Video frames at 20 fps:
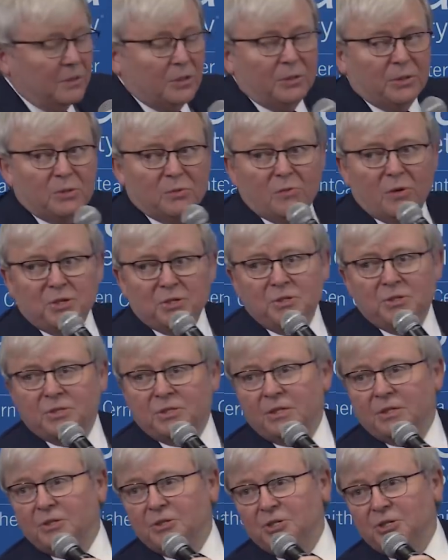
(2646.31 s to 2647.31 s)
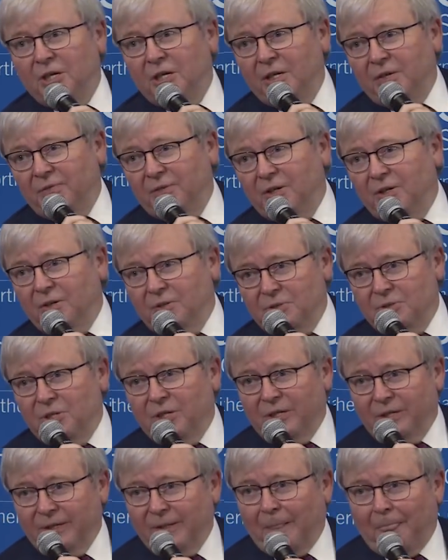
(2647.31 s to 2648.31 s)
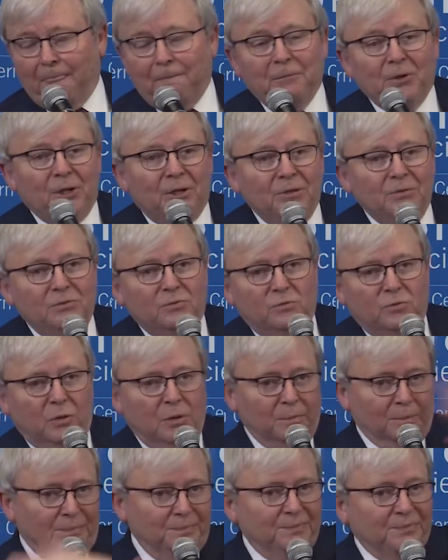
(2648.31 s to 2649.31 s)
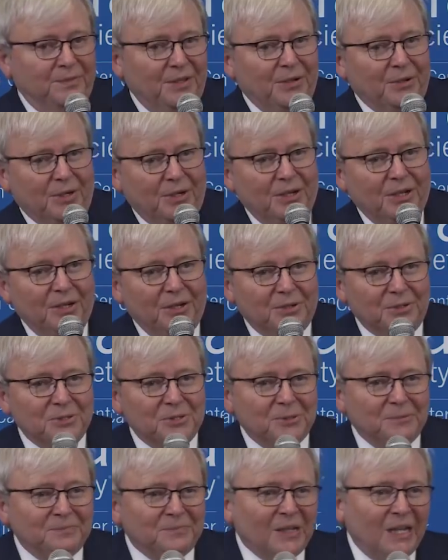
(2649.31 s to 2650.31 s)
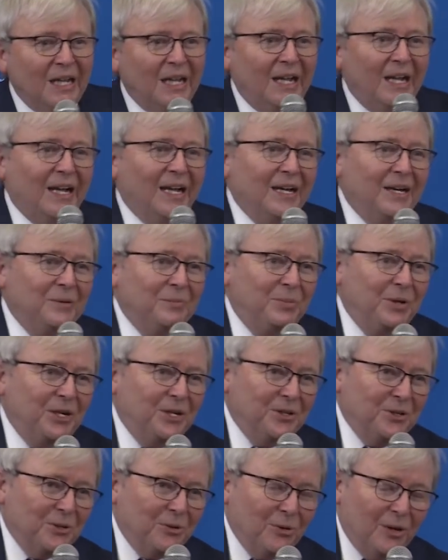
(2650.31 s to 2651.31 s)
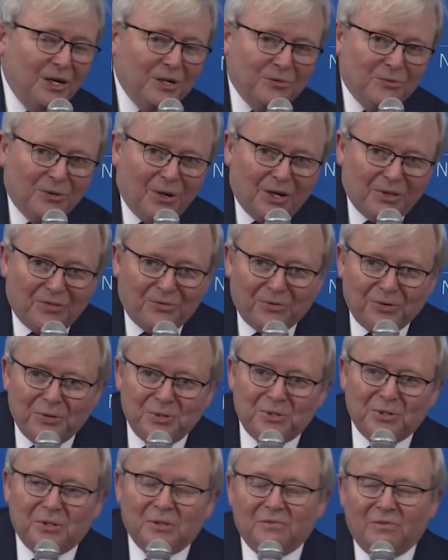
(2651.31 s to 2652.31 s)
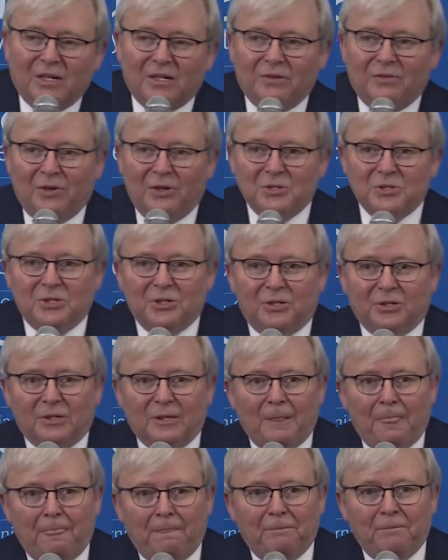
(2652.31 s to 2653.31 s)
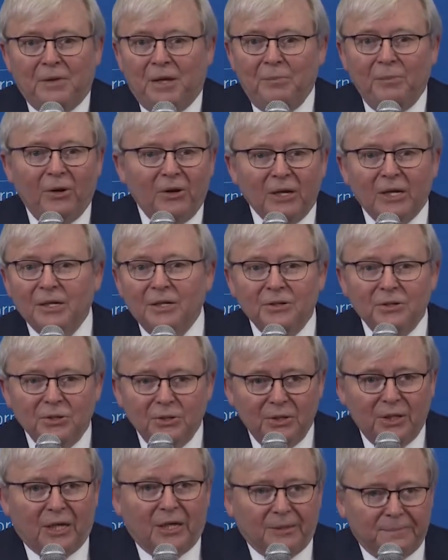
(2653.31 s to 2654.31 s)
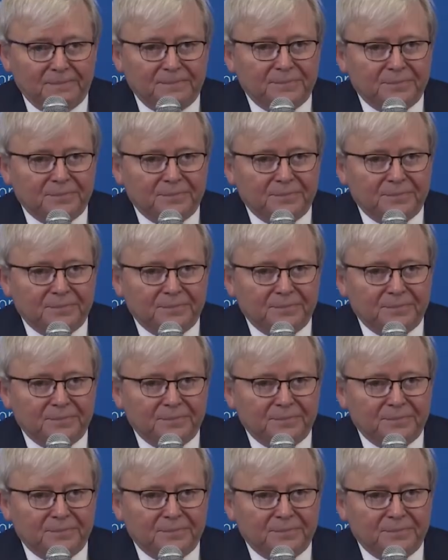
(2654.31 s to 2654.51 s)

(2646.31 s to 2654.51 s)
Look what the Russians did to China, for God's sake. You know, whoom, there it goes. Peter the Great right through to Vladivostok. America didn't do that.